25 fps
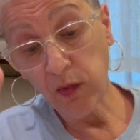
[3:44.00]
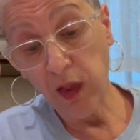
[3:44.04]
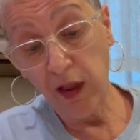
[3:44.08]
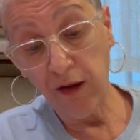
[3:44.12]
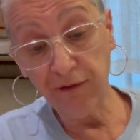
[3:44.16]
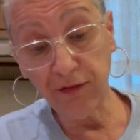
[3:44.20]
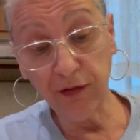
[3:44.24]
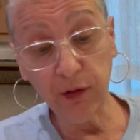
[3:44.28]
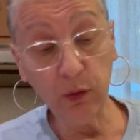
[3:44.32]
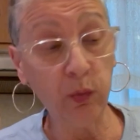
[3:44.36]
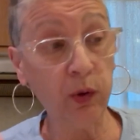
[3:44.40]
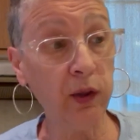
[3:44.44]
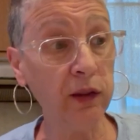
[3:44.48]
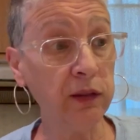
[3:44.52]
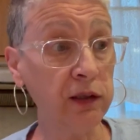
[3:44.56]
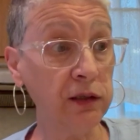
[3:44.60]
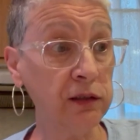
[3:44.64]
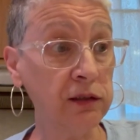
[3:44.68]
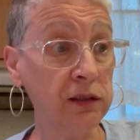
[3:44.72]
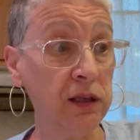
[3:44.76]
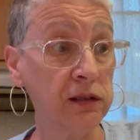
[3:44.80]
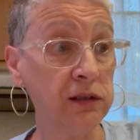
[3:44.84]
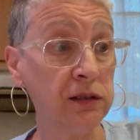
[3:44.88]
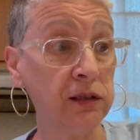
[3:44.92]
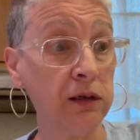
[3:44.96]
If the weather
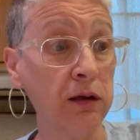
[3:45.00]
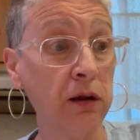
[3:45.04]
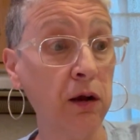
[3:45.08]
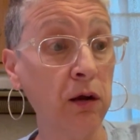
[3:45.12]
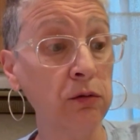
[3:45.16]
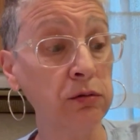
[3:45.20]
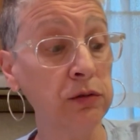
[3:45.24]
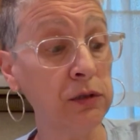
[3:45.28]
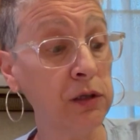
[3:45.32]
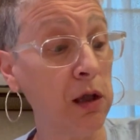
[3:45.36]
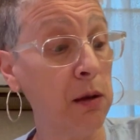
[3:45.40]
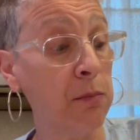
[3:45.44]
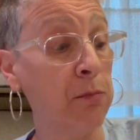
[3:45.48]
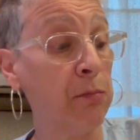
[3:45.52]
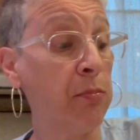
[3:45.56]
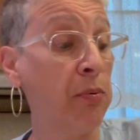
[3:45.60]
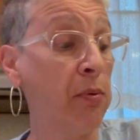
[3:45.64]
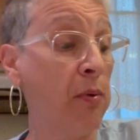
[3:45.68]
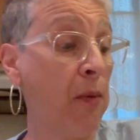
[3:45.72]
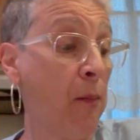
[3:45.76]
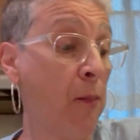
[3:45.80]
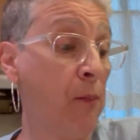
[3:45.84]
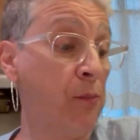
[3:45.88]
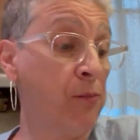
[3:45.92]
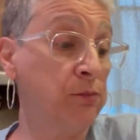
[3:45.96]
doesn't hold up,
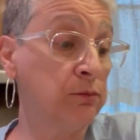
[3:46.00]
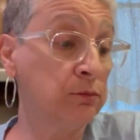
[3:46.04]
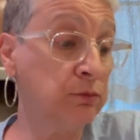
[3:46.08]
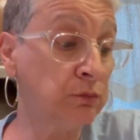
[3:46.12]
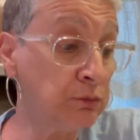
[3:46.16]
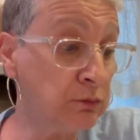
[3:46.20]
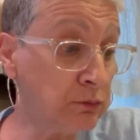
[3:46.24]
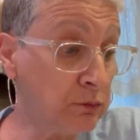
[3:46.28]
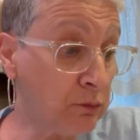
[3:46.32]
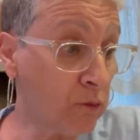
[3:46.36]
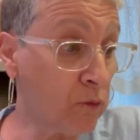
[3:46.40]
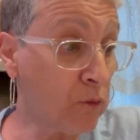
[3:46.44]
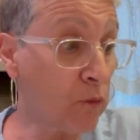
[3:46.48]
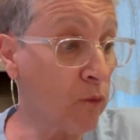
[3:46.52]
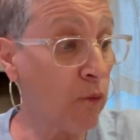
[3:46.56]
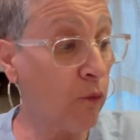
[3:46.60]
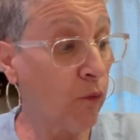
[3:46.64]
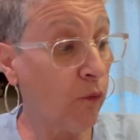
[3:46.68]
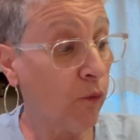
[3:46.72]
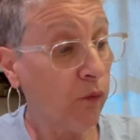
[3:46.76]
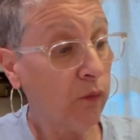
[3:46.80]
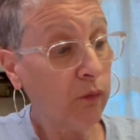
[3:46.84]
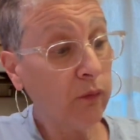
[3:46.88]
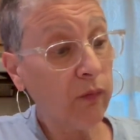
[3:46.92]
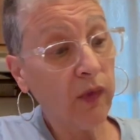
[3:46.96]

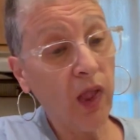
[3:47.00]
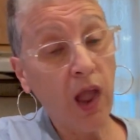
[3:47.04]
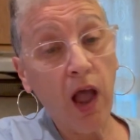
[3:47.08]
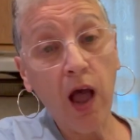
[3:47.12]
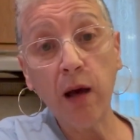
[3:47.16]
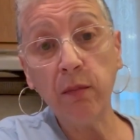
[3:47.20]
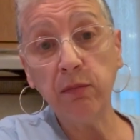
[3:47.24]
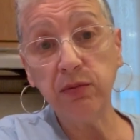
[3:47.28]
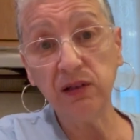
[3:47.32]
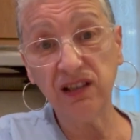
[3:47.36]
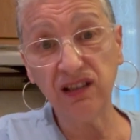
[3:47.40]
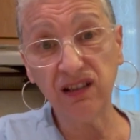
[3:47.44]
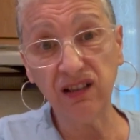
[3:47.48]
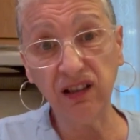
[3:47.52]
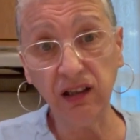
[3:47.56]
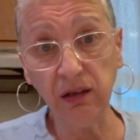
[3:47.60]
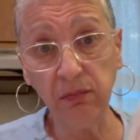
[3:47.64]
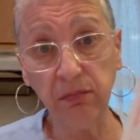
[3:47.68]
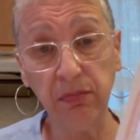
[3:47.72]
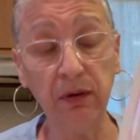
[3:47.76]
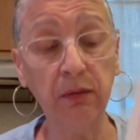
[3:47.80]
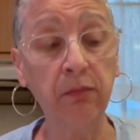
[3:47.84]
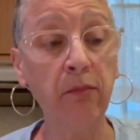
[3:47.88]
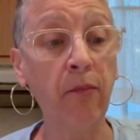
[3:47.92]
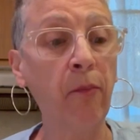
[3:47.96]
I'll be
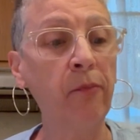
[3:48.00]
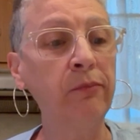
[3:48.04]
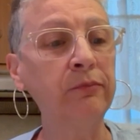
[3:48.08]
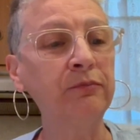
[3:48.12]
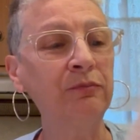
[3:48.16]
sleeping.